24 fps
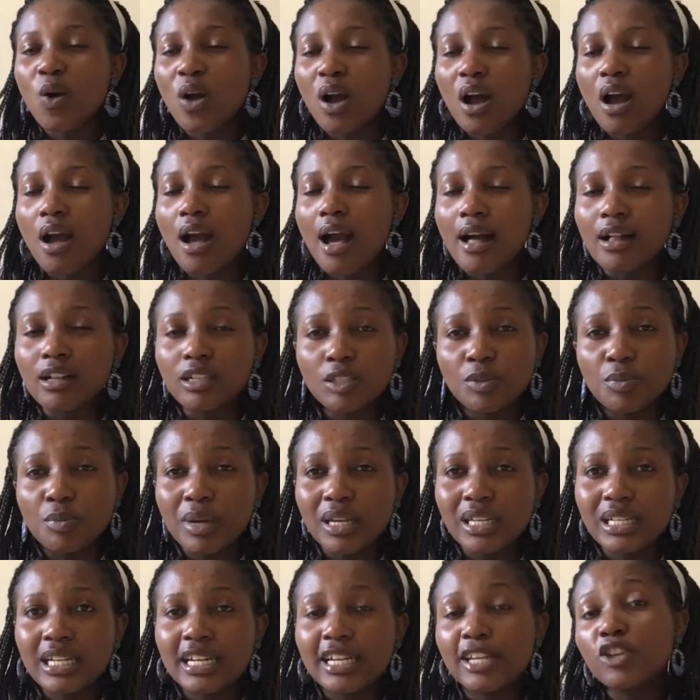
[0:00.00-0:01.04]

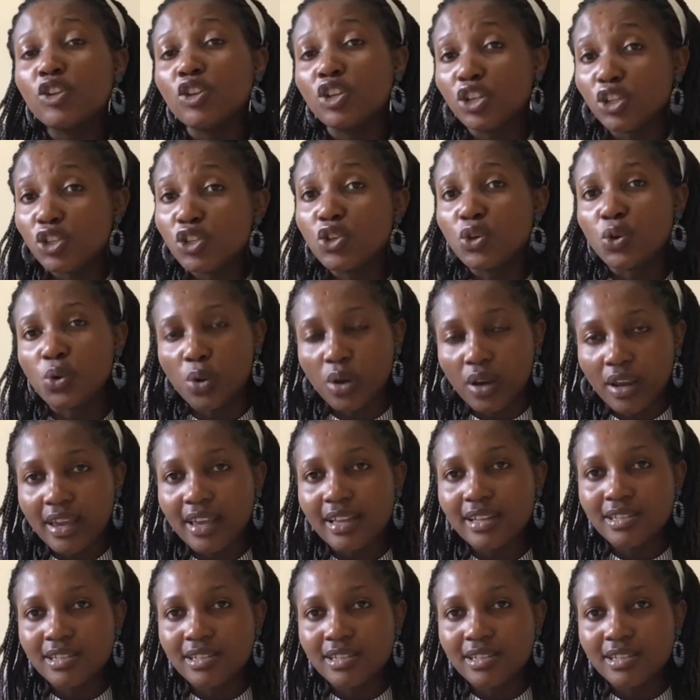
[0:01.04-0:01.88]
ultimately you need to create